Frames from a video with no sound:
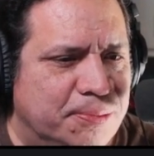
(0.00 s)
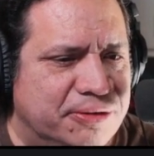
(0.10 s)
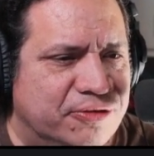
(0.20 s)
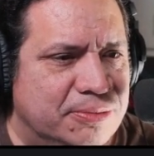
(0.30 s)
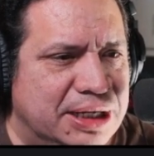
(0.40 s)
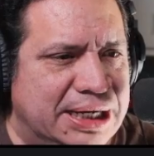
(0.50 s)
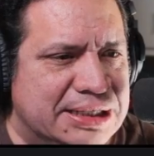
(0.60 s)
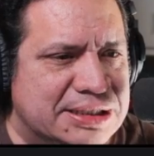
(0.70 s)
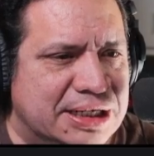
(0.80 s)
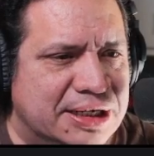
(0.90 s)
open from
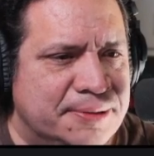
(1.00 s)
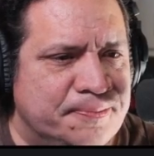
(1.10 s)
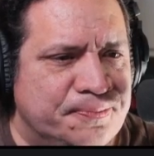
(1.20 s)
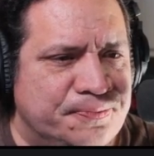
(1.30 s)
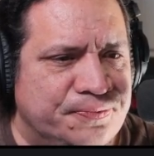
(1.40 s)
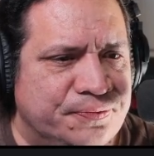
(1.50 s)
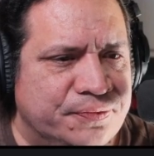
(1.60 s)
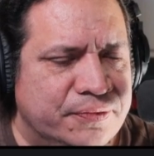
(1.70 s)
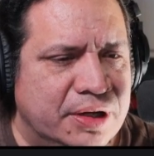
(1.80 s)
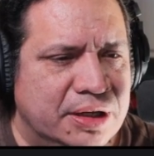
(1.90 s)
last time.
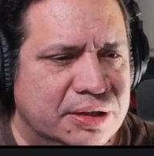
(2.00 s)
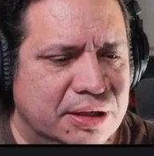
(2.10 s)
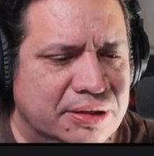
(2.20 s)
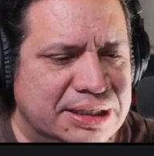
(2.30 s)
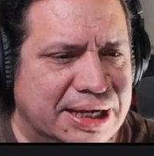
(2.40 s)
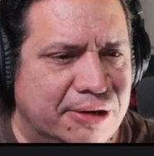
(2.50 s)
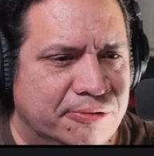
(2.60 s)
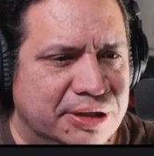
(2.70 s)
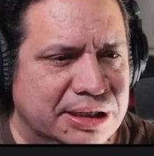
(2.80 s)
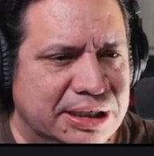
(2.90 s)
The only I
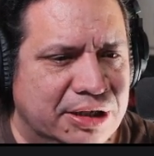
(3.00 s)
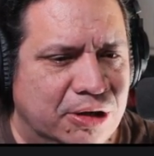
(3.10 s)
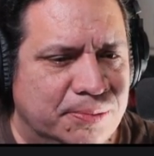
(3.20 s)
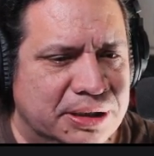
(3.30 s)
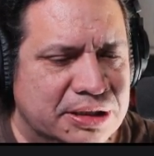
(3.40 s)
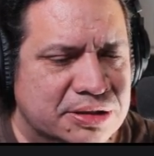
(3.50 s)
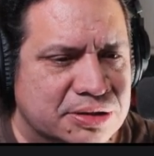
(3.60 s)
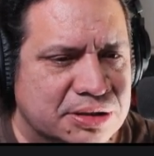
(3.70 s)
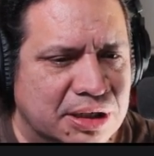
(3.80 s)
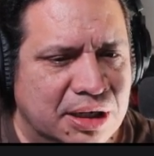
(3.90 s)
really need open
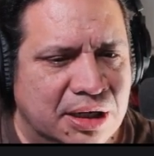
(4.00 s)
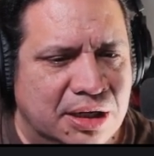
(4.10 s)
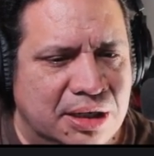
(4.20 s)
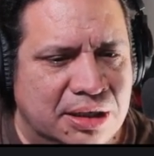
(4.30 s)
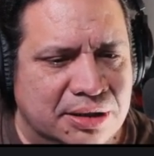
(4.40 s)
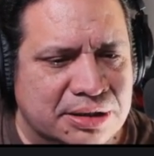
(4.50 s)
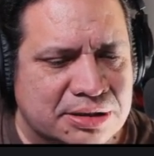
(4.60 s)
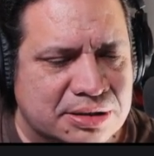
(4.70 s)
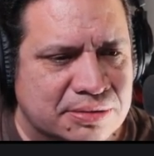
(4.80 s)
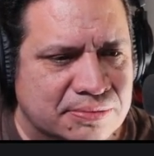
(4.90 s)
is
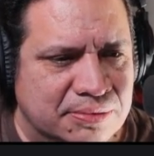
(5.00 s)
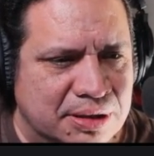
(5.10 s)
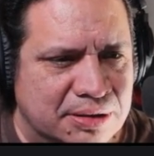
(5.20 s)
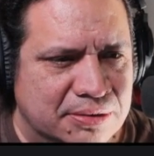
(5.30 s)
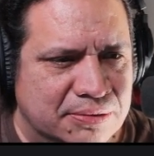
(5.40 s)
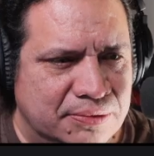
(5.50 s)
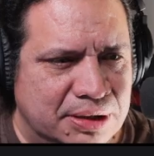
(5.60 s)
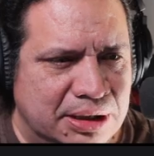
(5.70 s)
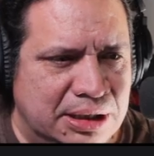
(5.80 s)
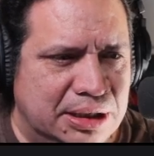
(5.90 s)
this
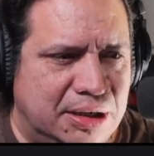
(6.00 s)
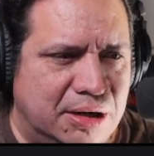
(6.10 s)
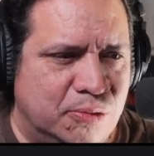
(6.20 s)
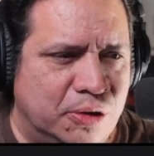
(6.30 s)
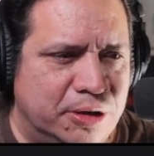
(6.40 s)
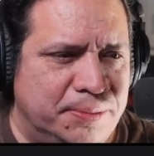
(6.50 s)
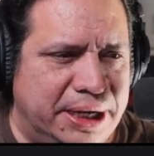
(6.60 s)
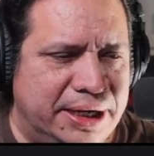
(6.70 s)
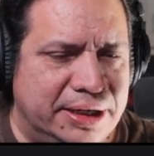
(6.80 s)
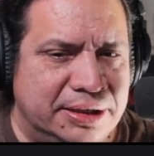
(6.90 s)
our
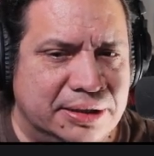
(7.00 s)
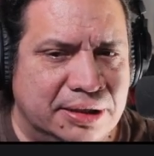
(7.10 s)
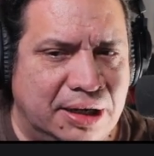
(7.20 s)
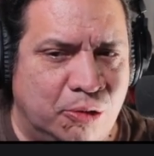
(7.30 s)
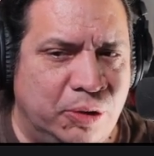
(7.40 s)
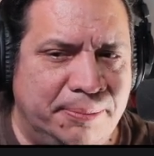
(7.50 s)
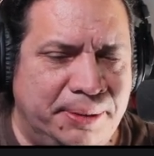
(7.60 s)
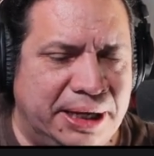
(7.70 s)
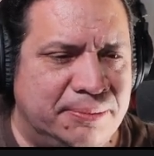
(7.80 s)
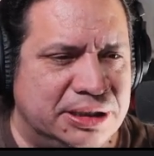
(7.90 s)
WordPad, our
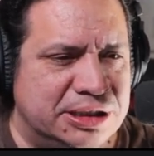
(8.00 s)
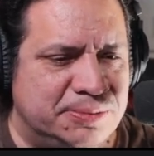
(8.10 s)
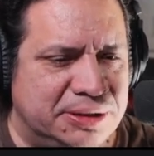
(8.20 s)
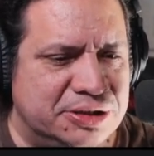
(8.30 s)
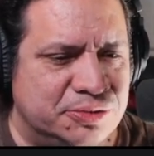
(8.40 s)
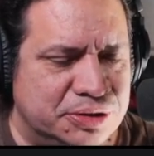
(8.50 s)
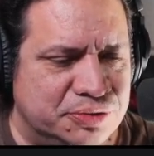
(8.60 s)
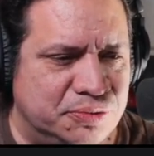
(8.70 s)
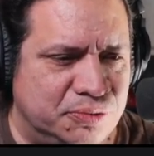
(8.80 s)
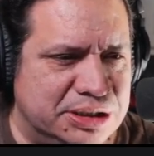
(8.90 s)
WebPad plus plus,
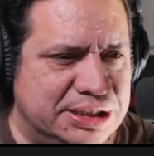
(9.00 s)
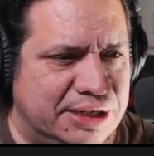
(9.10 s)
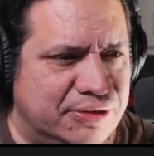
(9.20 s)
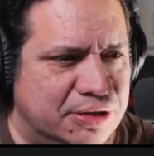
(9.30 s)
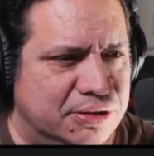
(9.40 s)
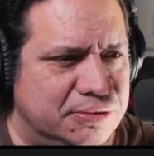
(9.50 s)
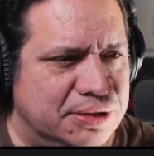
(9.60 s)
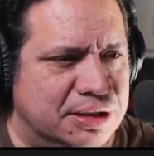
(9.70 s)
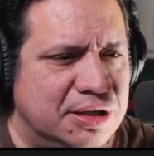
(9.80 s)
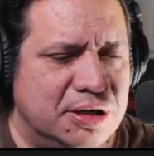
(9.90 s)
which we save our code
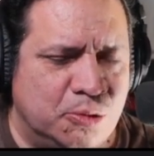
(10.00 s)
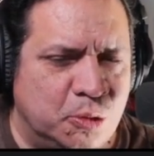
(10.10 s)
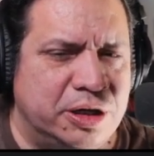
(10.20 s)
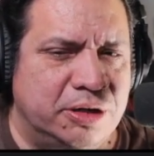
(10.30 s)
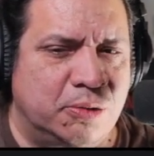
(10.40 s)
with. We're